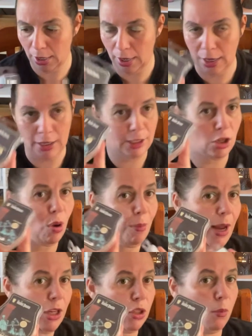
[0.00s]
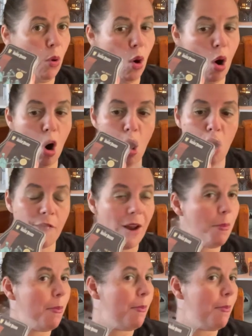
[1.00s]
It's got much more of a